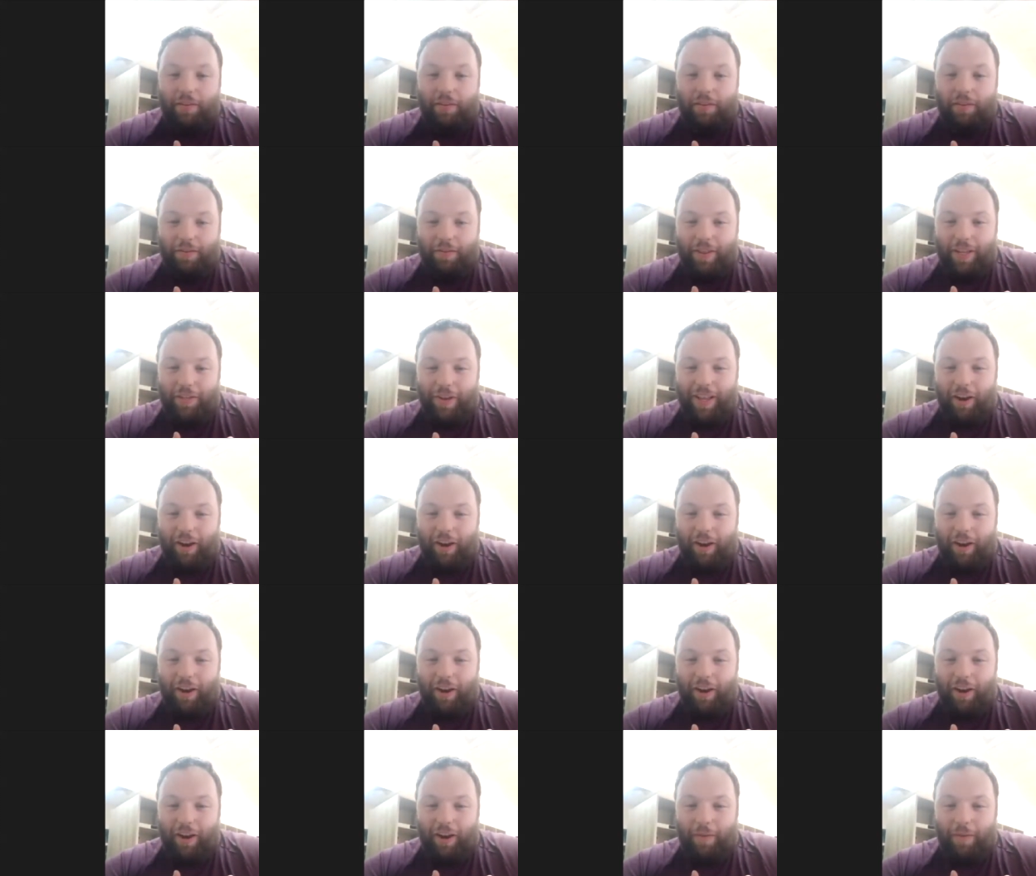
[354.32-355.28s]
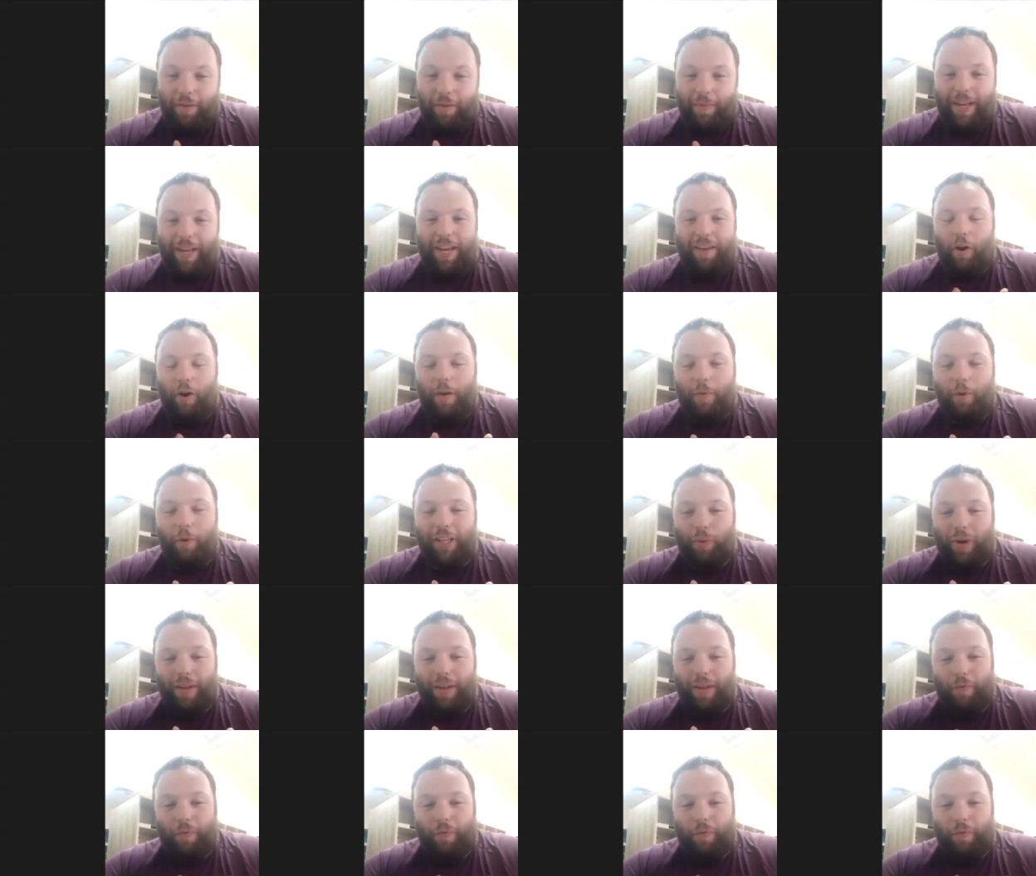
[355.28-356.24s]
for the Israeli Army, even though
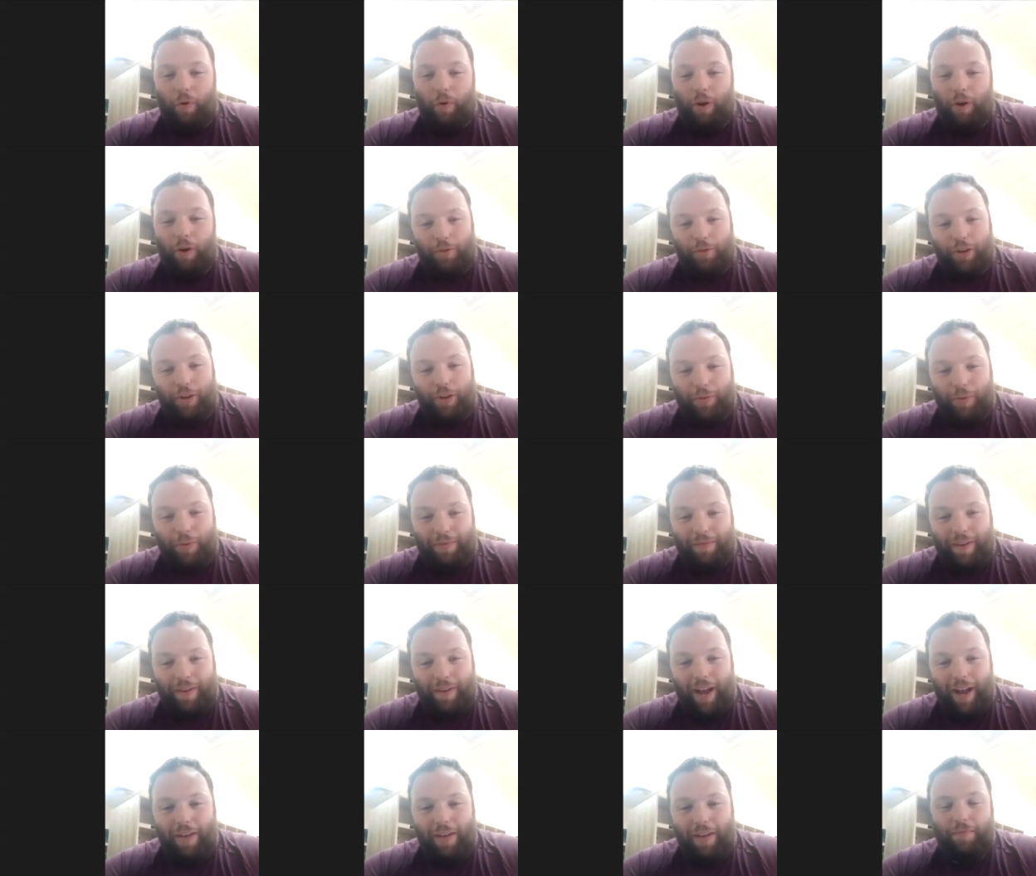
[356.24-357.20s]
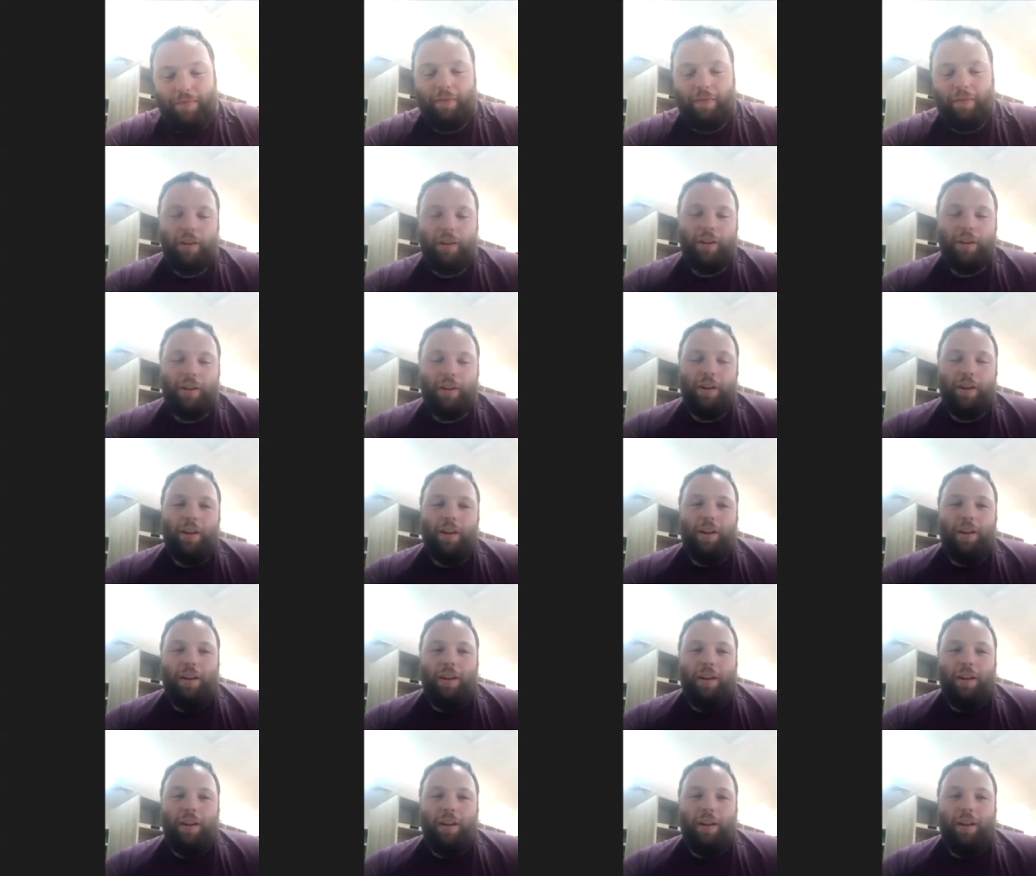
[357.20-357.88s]
I'm only 24 and I'm turning 25.